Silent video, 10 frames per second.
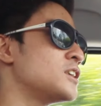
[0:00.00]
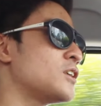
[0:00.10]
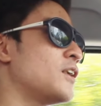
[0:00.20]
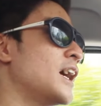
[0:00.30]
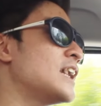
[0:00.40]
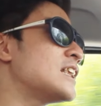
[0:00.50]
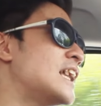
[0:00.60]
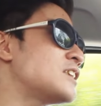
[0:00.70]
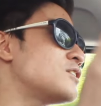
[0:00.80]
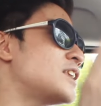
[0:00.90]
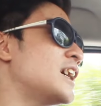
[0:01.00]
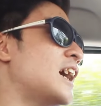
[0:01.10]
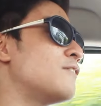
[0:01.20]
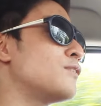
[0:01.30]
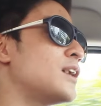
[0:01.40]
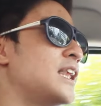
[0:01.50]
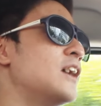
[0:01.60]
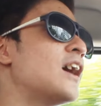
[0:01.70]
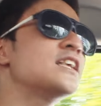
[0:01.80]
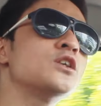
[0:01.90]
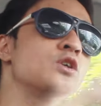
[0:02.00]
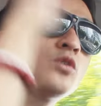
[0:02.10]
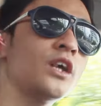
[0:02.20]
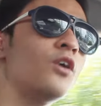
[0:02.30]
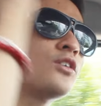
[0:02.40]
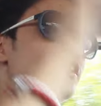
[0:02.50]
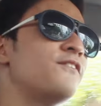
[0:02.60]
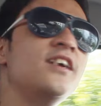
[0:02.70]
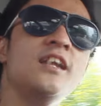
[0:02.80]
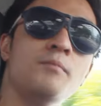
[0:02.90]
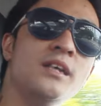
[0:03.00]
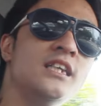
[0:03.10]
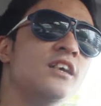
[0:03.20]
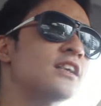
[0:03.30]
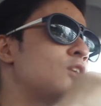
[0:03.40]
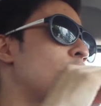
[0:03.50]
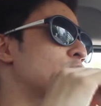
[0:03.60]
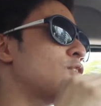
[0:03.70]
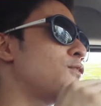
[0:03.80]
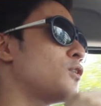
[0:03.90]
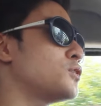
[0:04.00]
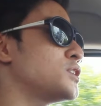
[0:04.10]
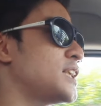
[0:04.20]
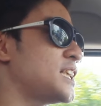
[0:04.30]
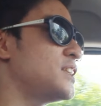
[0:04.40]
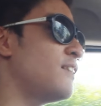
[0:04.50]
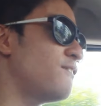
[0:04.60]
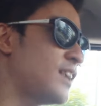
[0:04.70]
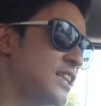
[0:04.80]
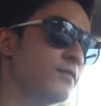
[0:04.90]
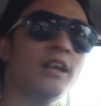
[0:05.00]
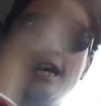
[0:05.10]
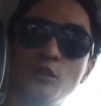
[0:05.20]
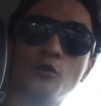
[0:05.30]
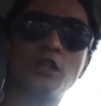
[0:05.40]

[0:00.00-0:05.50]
So again, I'd like to thank everyone here at Suzuki Auto Philippines here at the Auto Focus Test Dive Festival, and to